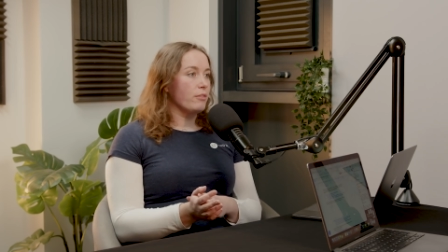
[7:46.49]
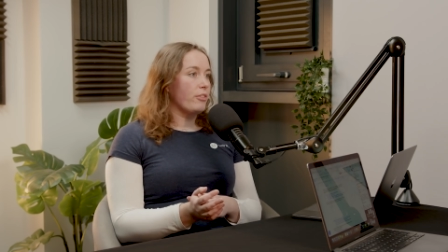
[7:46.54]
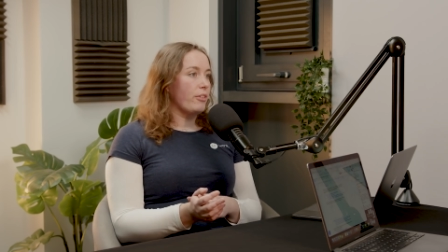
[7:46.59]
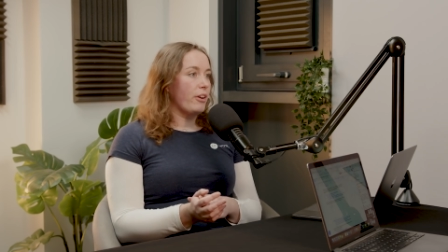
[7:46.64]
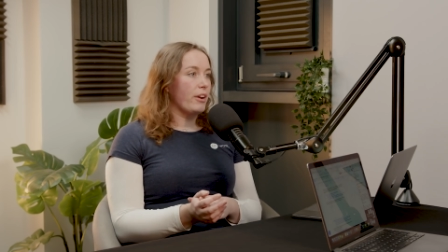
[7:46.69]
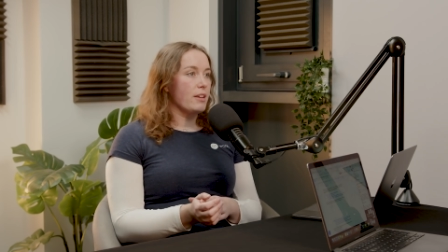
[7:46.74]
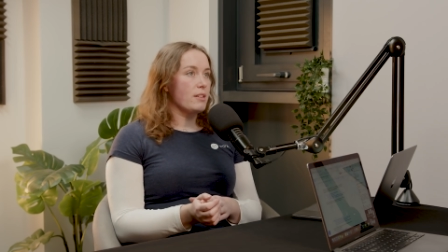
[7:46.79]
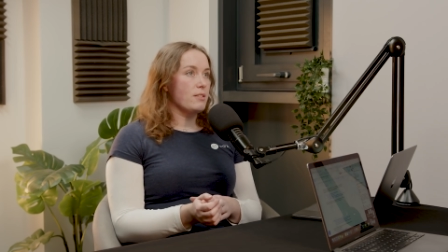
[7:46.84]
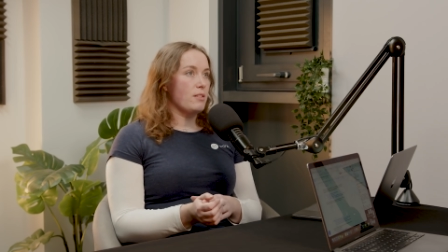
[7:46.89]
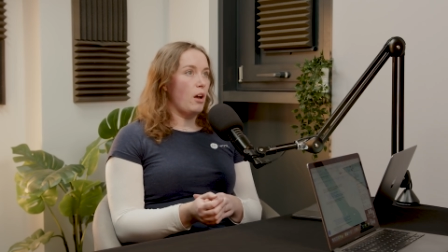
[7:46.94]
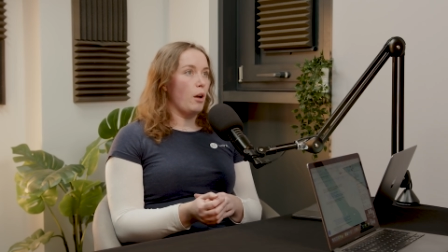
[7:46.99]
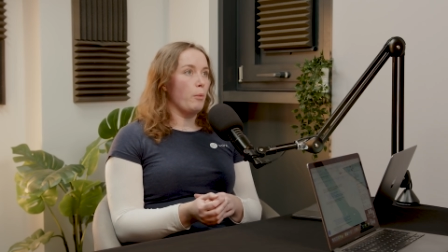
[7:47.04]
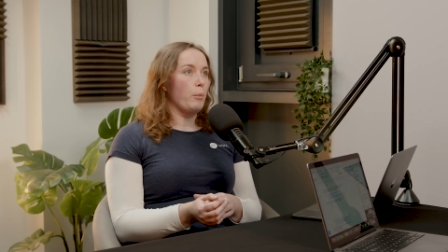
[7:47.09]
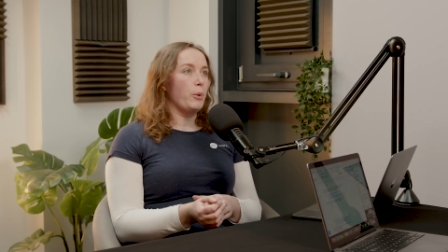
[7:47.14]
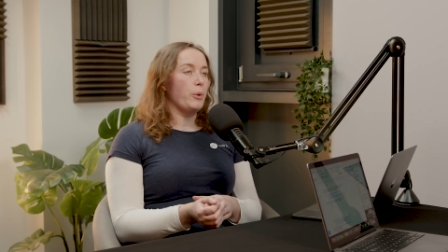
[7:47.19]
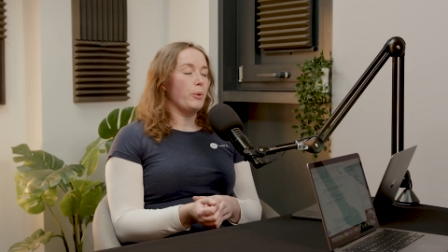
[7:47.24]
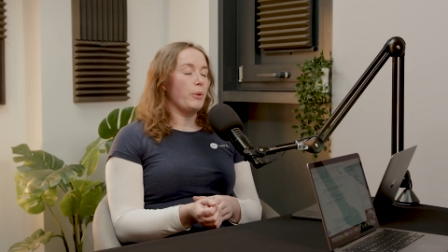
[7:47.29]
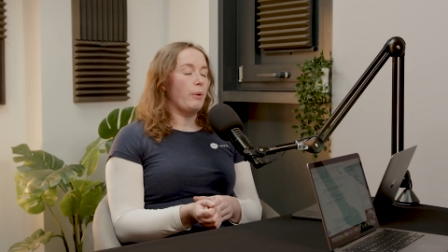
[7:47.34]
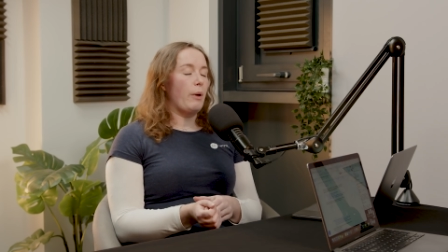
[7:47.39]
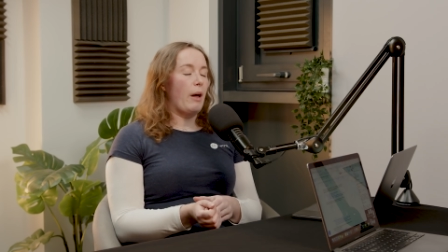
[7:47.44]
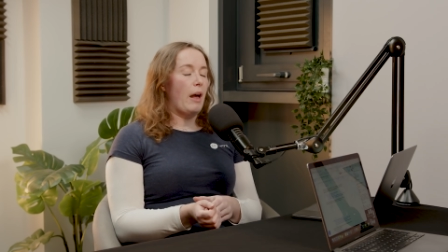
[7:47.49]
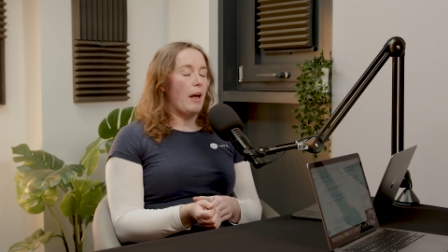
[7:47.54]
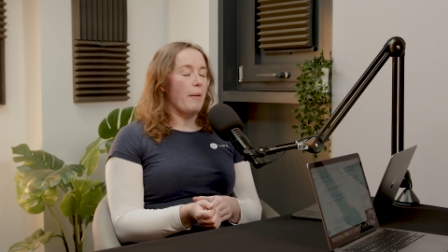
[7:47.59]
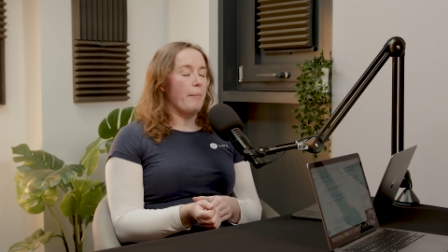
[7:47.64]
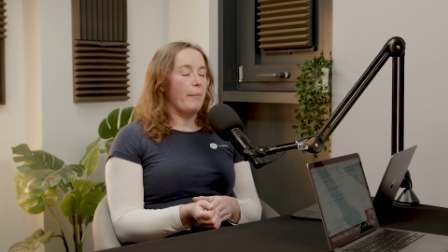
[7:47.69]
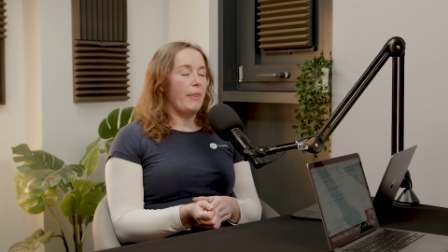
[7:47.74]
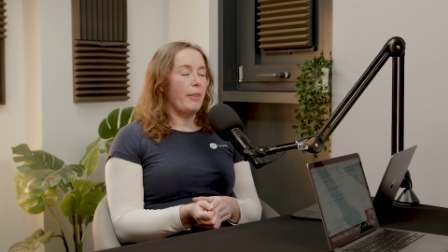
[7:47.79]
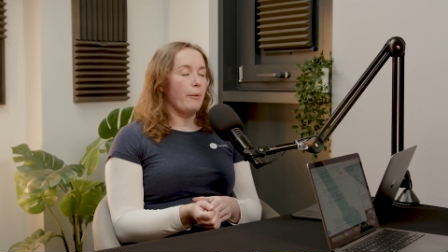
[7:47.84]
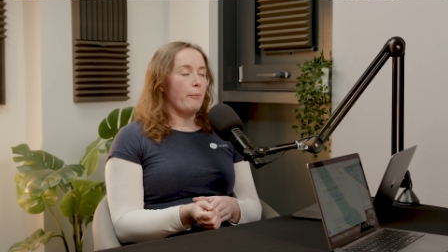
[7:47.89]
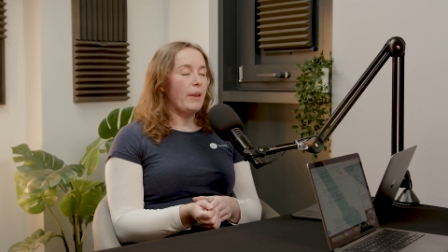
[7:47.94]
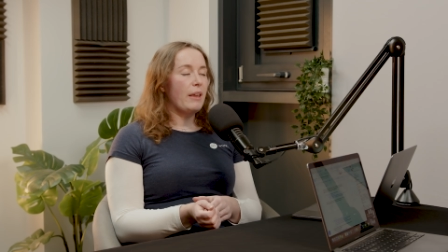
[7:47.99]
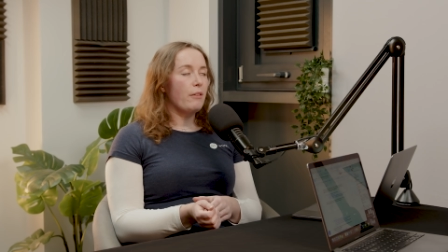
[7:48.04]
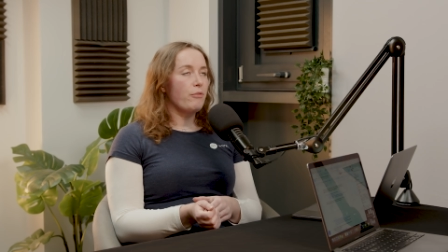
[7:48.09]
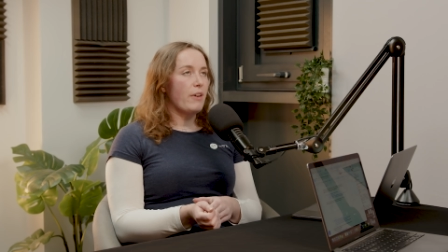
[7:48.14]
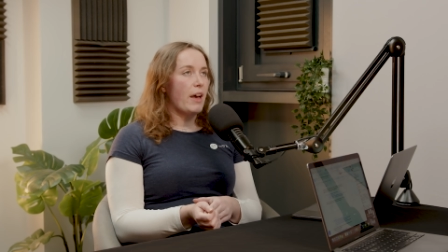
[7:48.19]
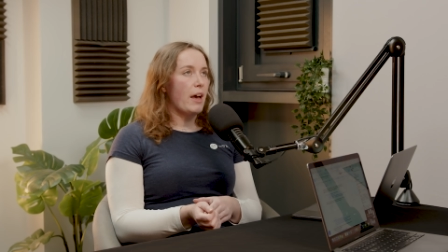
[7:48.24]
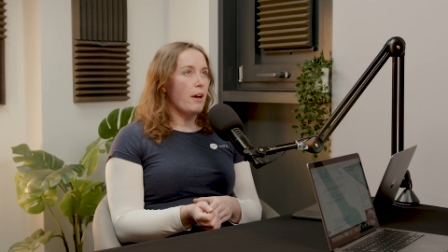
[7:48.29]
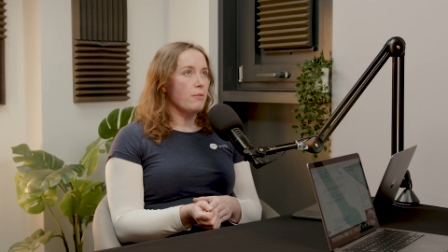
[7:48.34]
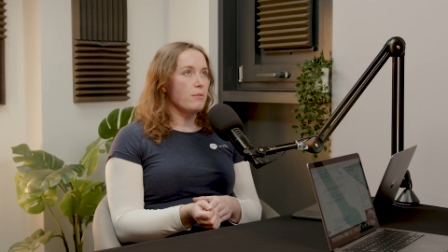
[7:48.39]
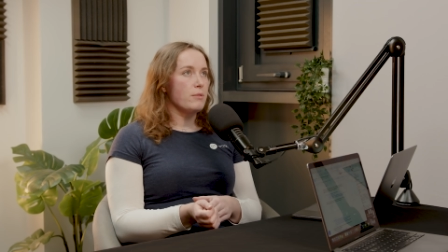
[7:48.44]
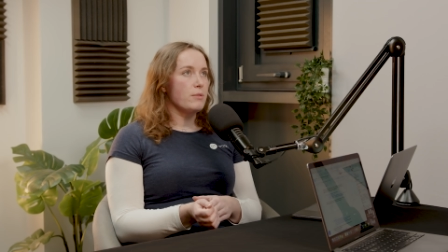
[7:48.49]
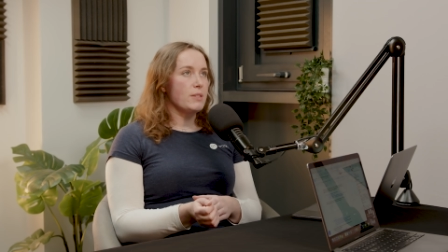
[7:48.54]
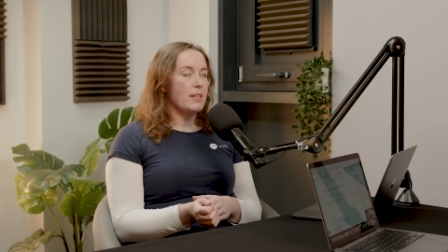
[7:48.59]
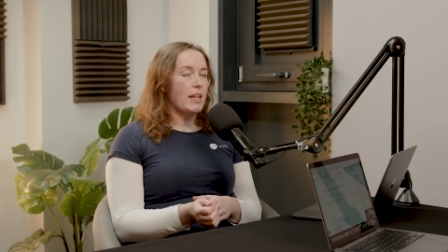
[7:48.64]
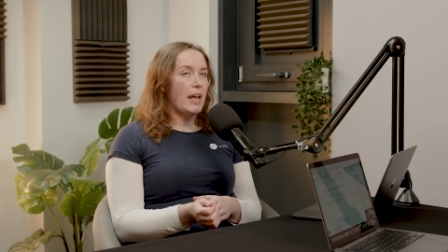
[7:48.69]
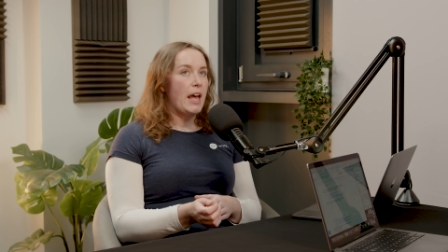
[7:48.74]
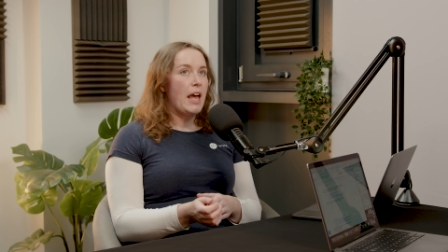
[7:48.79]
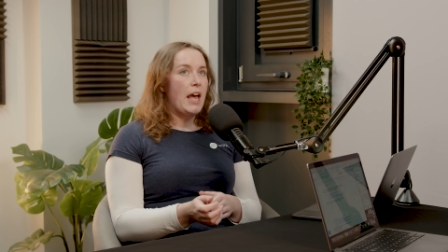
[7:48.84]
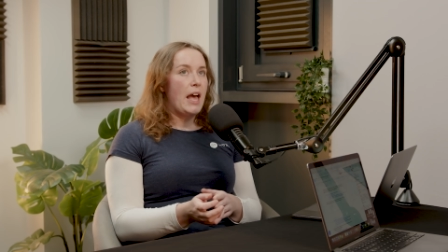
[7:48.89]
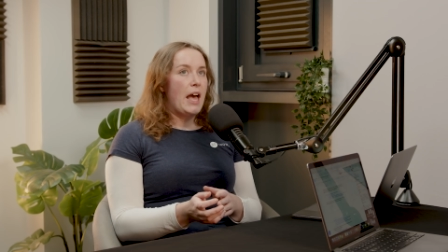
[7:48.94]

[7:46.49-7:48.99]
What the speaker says: for example, that we found was that